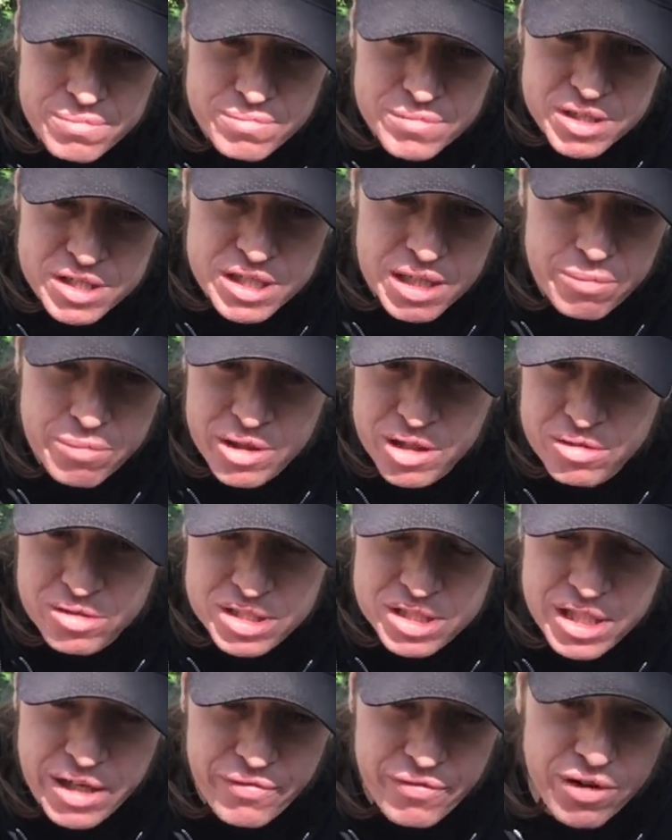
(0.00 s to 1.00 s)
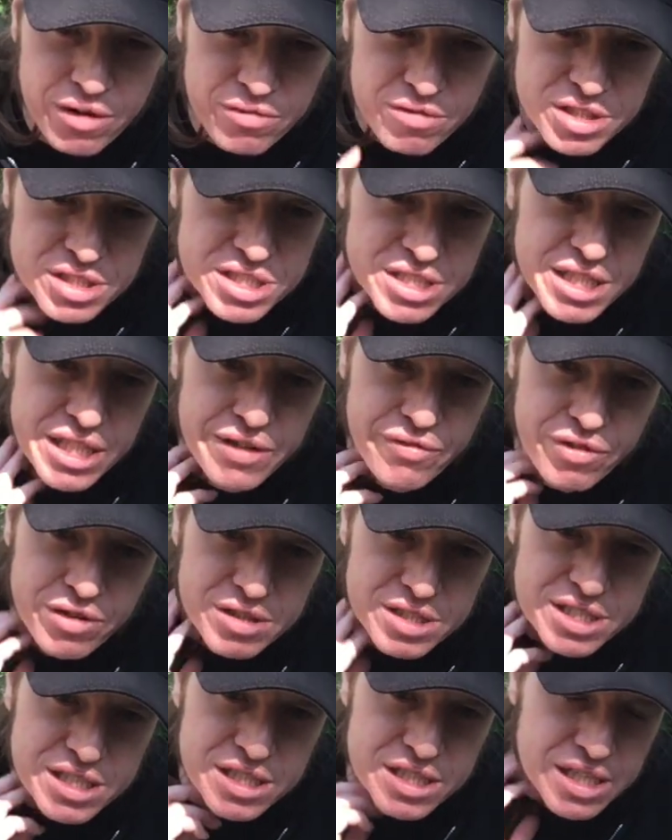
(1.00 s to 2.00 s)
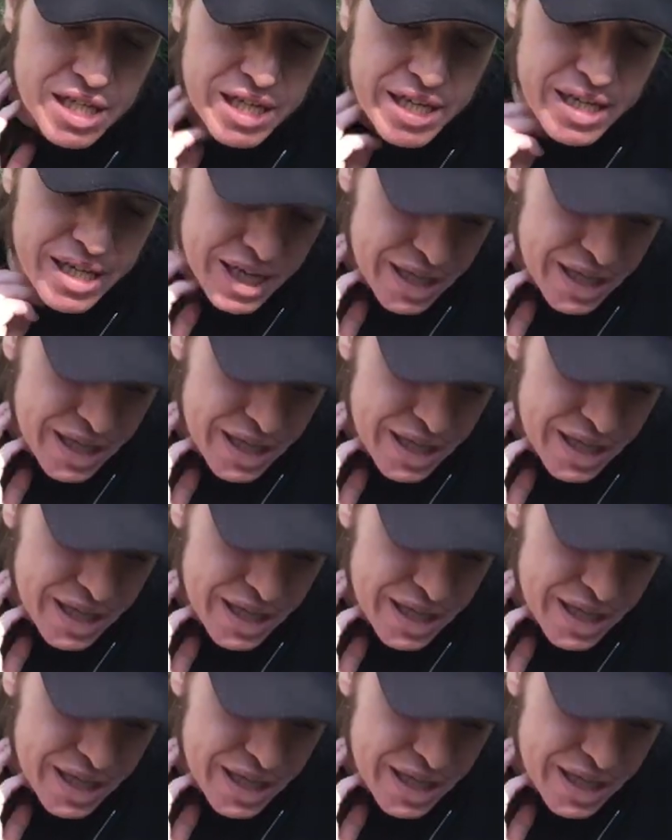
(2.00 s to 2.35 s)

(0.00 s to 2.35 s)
some of those different receivers and tight